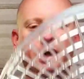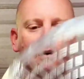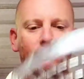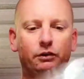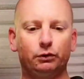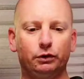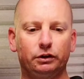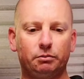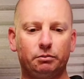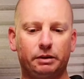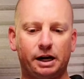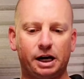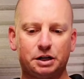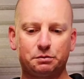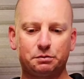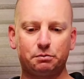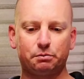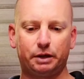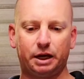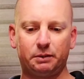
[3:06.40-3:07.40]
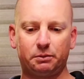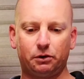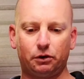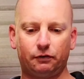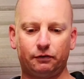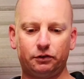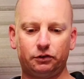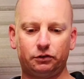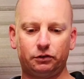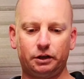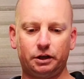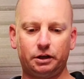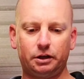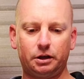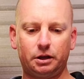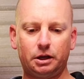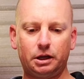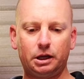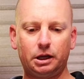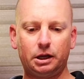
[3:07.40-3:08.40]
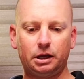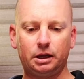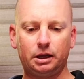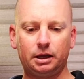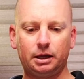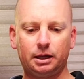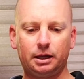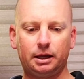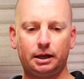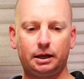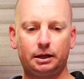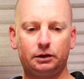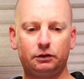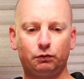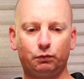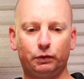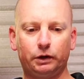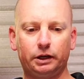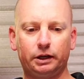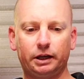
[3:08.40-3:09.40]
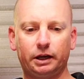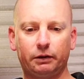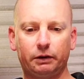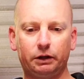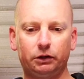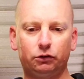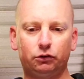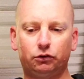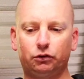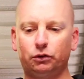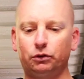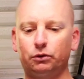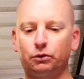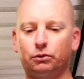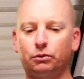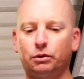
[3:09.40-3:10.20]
with the parchment paper, obviously, and we're going to,